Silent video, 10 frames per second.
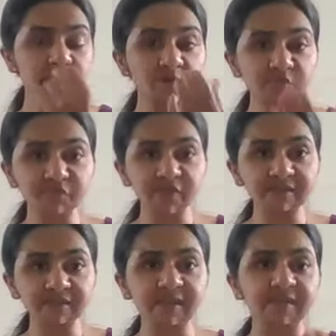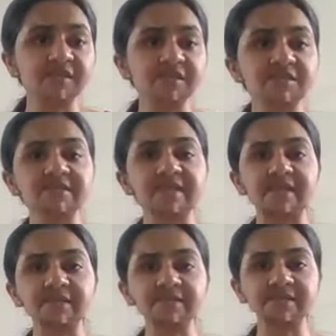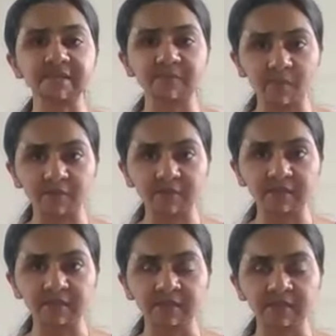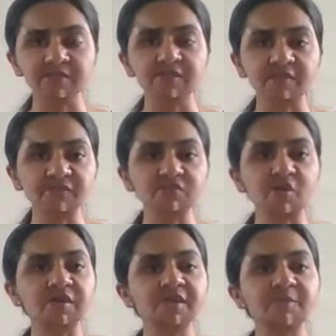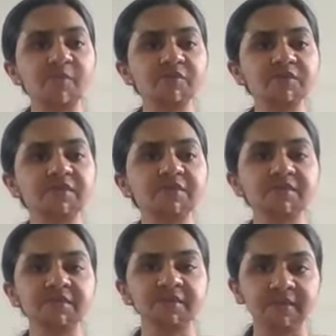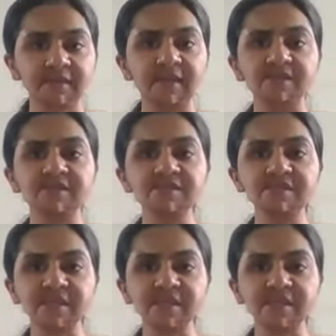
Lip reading: purify the energy channels in the body. So I was talking about the energy